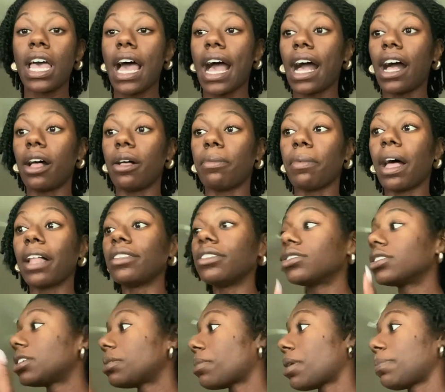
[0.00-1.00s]
I
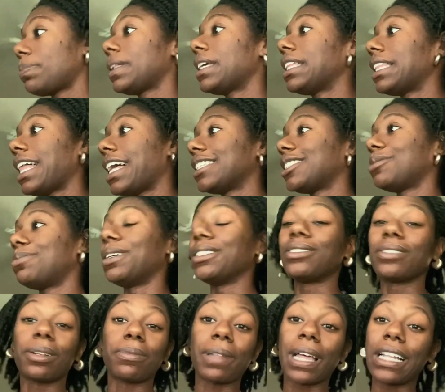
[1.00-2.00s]
looked at my plate last
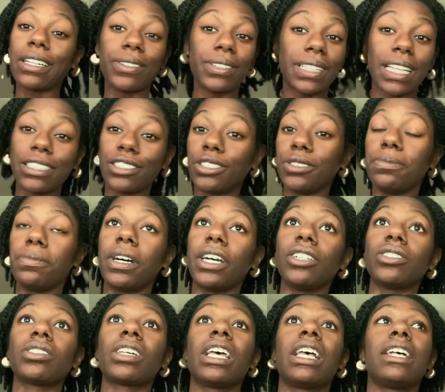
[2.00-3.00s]
semester. I'm like, Lord, that's too
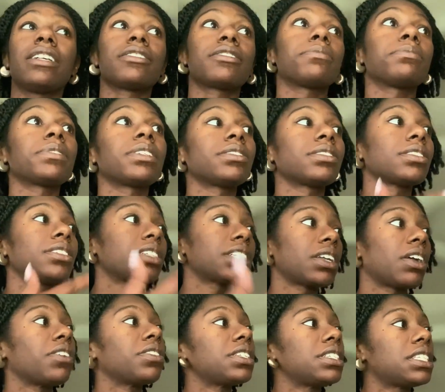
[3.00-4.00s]
much. Sometimes I look at
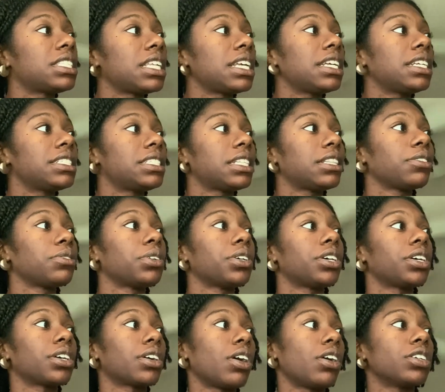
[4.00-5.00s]
all these things the
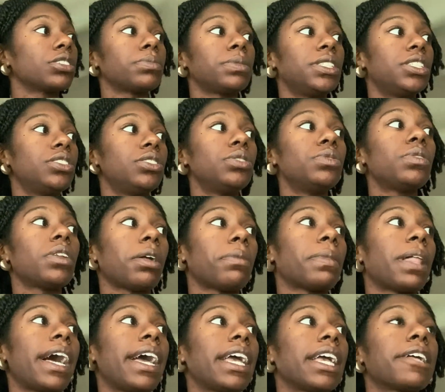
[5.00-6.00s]
Lord calls me to do, and I'm
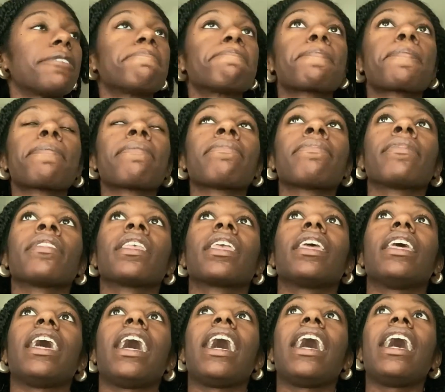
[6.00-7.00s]
like,
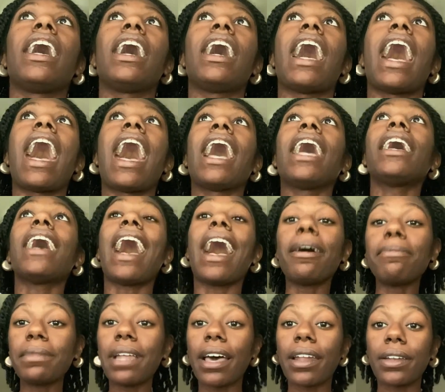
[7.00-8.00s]

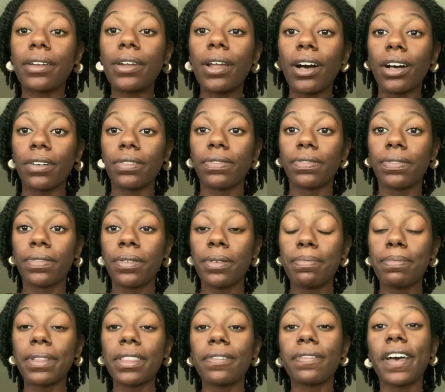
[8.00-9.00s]
I'm not enough.
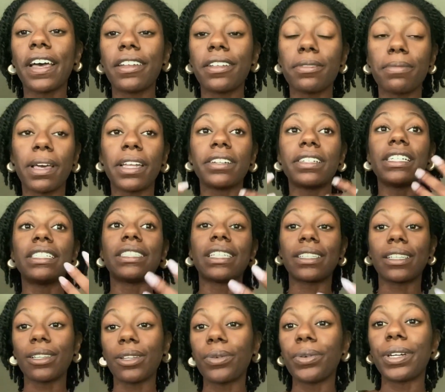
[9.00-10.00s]
But the fact of the matter is that
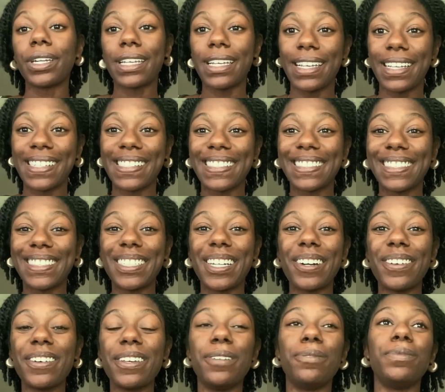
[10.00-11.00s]
the Lord is,
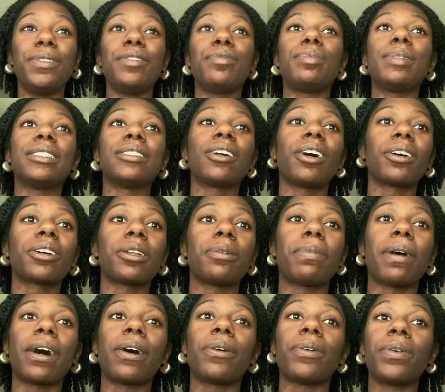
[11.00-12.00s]
and we've been talking
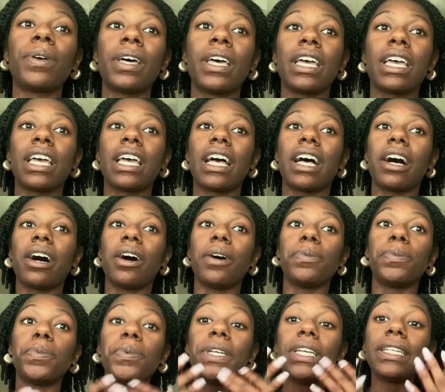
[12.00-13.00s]
about
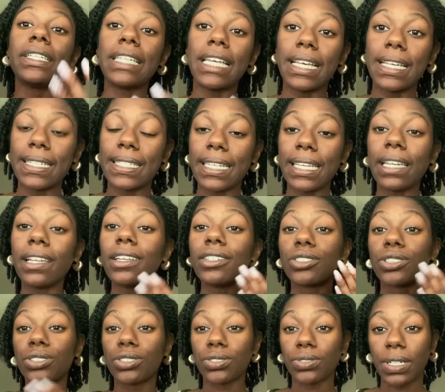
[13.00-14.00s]
weakness and his
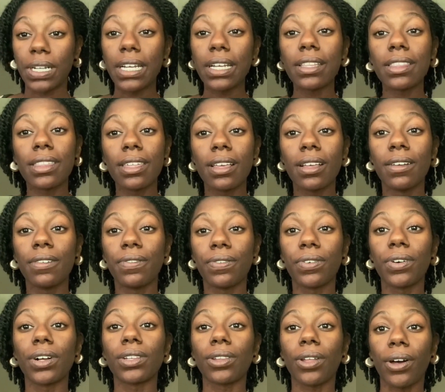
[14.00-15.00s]
strength
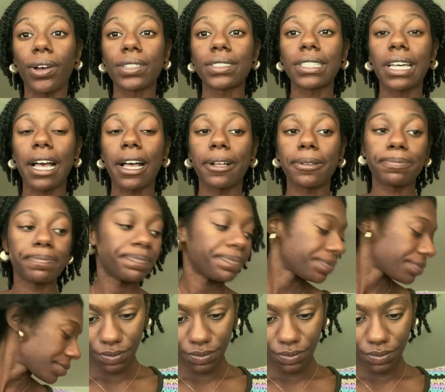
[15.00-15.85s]
for a long time.